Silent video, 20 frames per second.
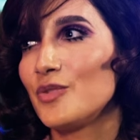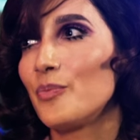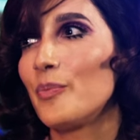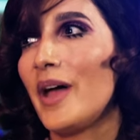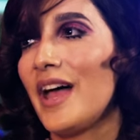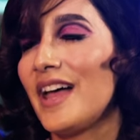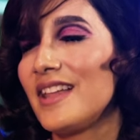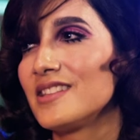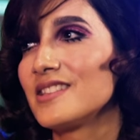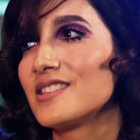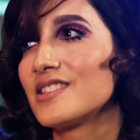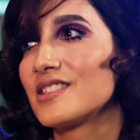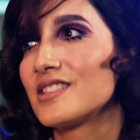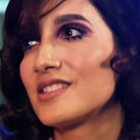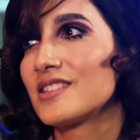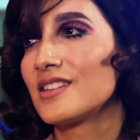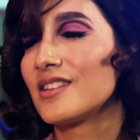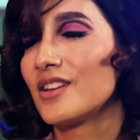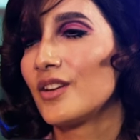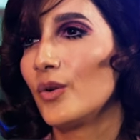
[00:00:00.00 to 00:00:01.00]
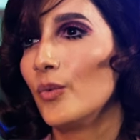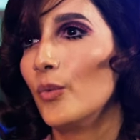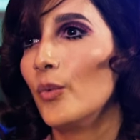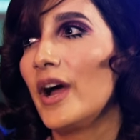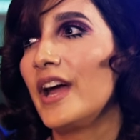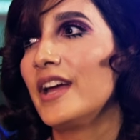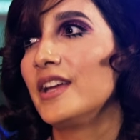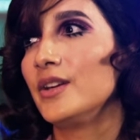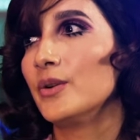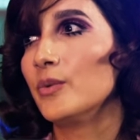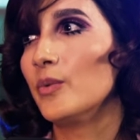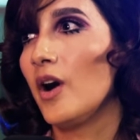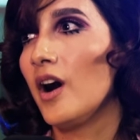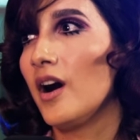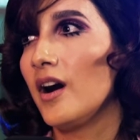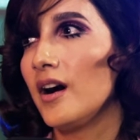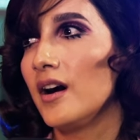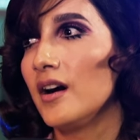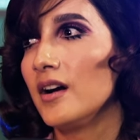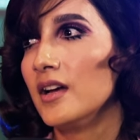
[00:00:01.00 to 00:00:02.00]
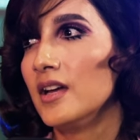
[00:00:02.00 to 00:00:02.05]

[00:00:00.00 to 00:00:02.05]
depends where you are.